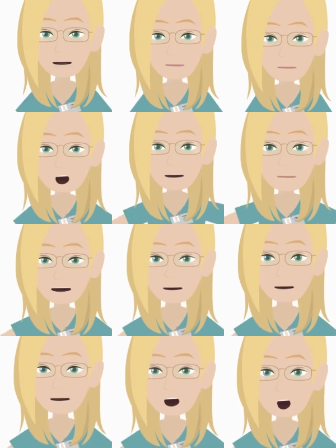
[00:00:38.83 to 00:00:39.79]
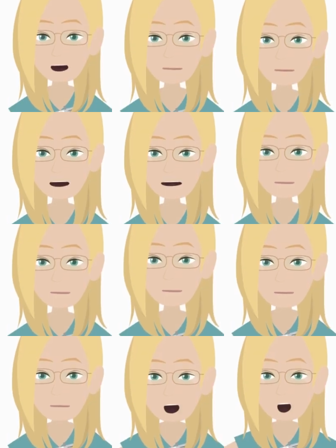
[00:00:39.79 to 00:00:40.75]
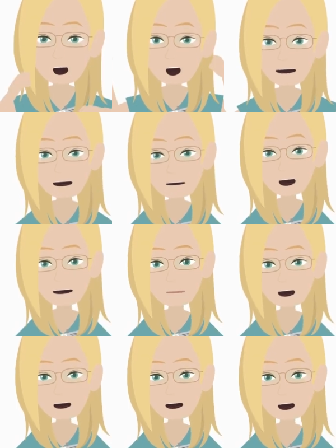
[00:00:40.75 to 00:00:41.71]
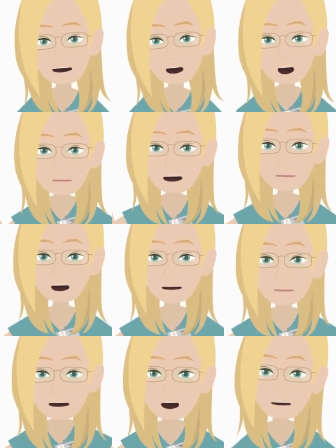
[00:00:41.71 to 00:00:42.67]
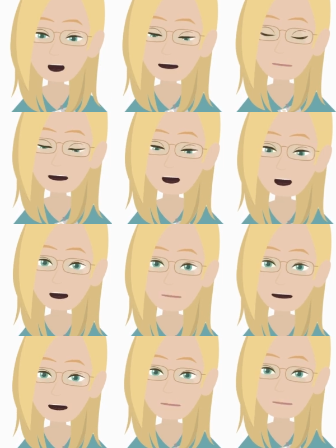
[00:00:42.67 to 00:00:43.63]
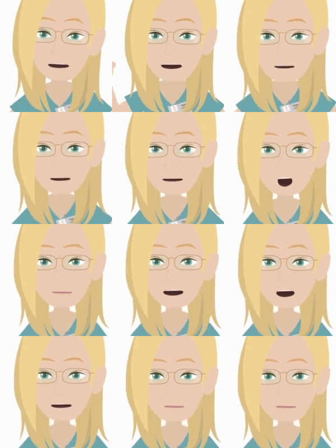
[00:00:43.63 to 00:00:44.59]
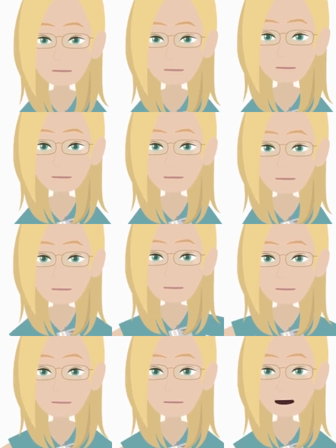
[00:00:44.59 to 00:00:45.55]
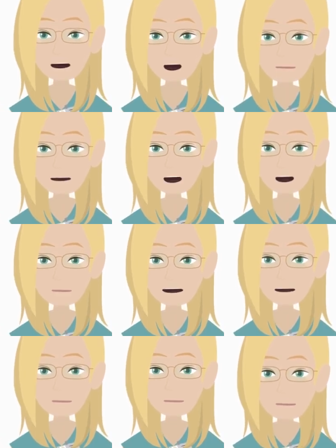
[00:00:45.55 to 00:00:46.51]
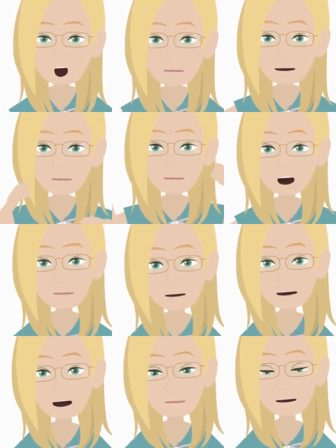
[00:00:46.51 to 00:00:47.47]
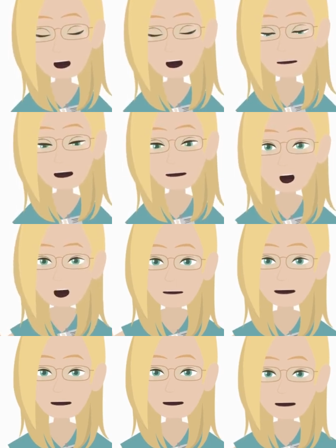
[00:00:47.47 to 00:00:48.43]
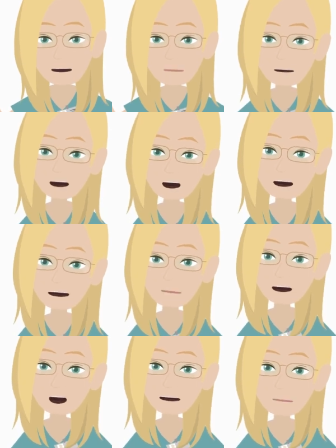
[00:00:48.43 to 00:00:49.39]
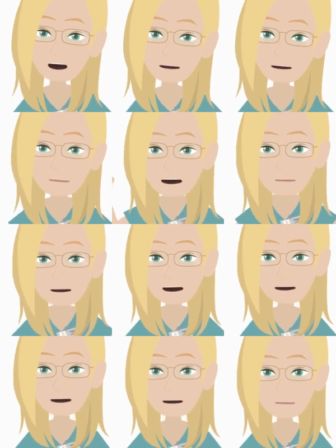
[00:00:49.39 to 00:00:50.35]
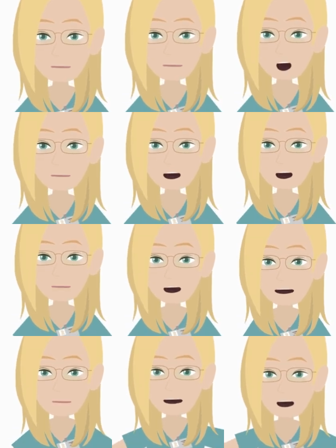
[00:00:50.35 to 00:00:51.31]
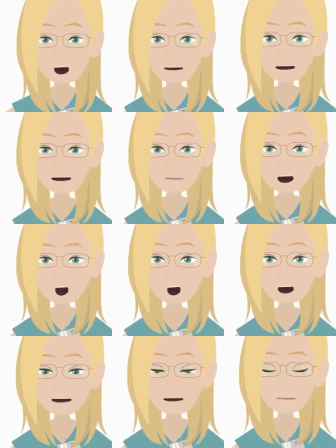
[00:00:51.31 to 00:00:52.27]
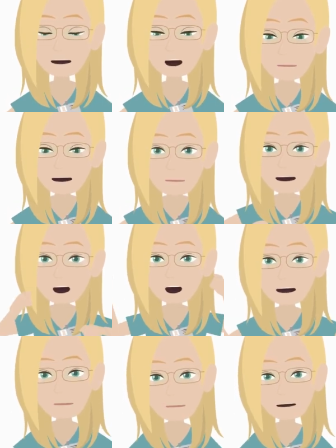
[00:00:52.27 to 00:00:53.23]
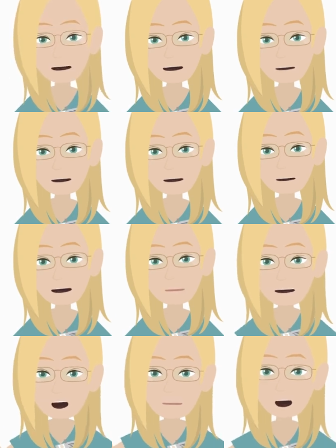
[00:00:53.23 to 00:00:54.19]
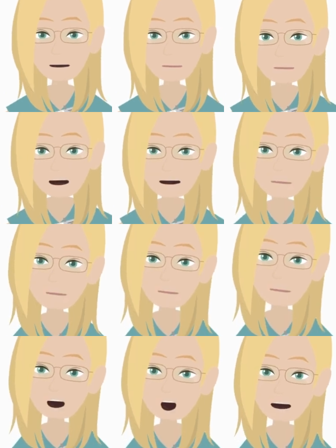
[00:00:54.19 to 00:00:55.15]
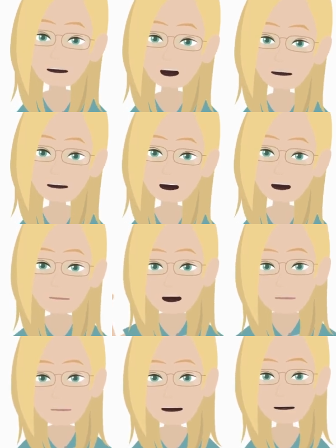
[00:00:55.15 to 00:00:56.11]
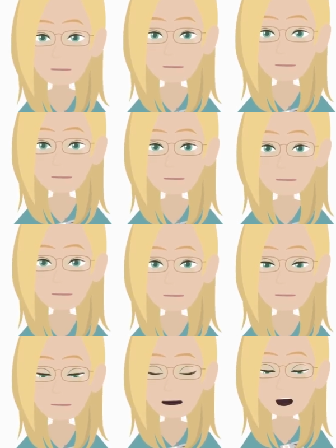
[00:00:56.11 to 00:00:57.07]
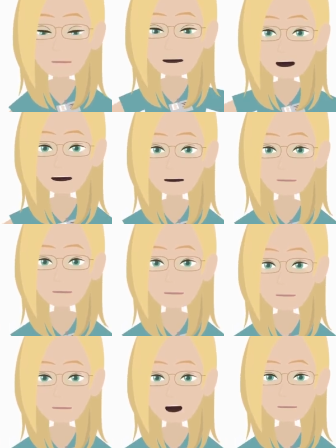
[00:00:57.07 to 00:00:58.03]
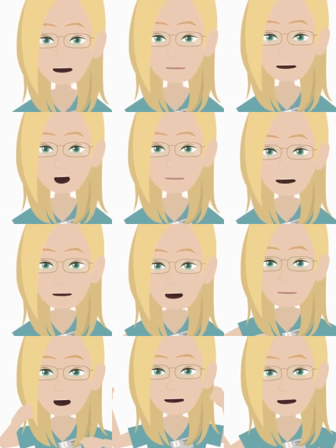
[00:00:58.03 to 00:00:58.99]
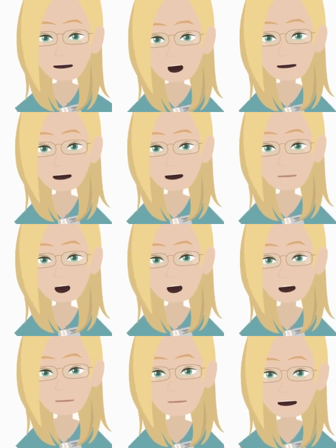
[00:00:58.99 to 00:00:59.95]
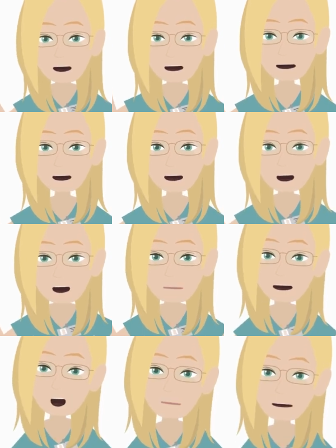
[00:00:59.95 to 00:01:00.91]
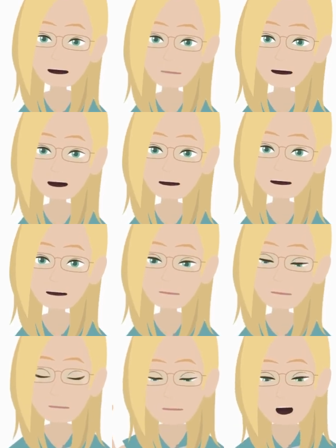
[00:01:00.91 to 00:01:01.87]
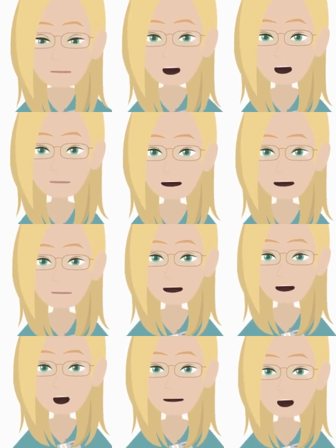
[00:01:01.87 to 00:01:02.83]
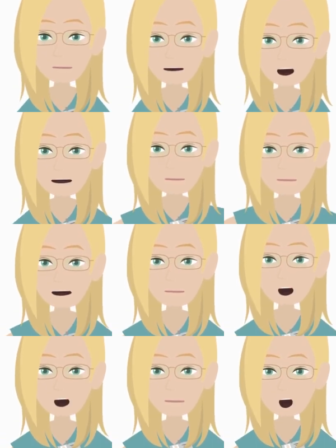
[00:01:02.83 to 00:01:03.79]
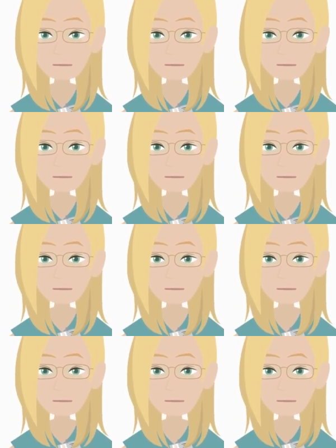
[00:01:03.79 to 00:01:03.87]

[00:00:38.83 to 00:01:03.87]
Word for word: the sensor is inaccurate, the amount of insulin delivered by the algorithm might also be incorrect. For example, if the sensor is overreading and is showing a higher glucose value, the algorithm will become more aggressive than necessary and potentially cause someone to have a hypo. Likewise, if the sensor is under reading and is showing a lower glucose value, the algorithm will reduce or even